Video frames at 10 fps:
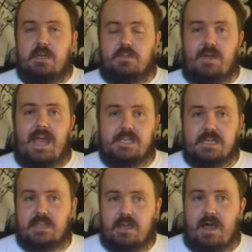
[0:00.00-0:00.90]
So I had to
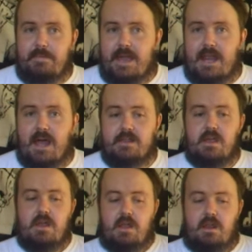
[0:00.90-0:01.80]
get the iPad out,
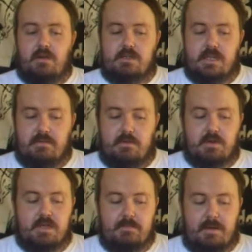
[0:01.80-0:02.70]
looked
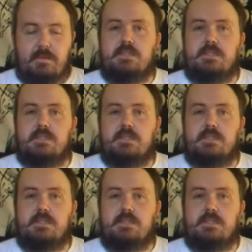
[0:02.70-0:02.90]
him up,